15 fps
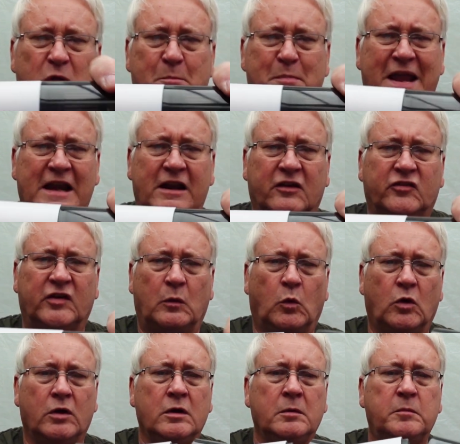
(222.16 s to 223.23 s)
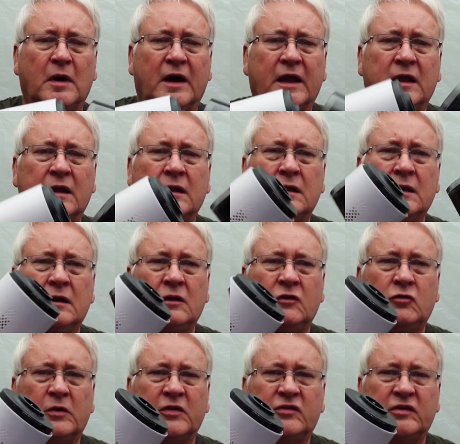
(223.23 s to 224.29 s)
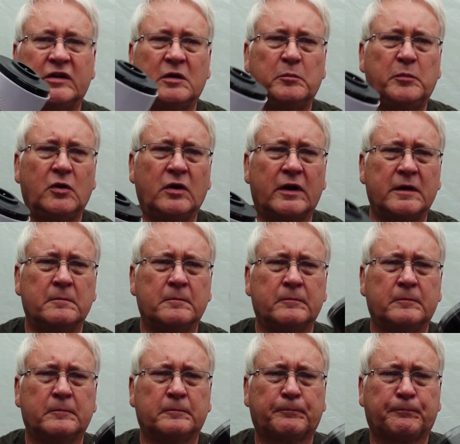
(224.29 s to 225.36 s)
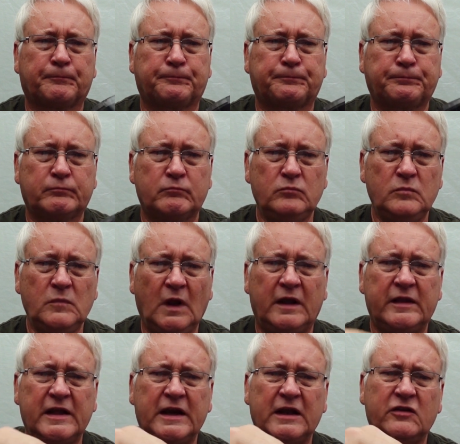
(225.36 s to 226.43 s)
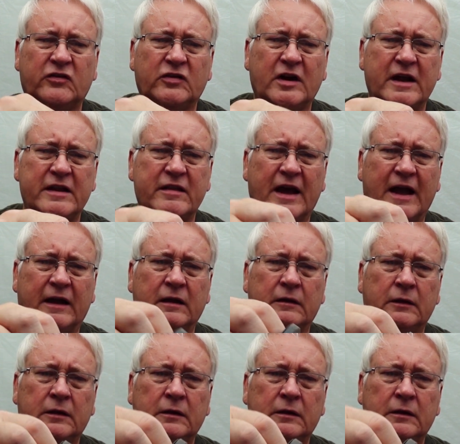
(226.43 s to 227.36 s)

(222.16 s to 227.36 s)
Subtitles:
bin, as it were, by twisting and pulling. And then inside that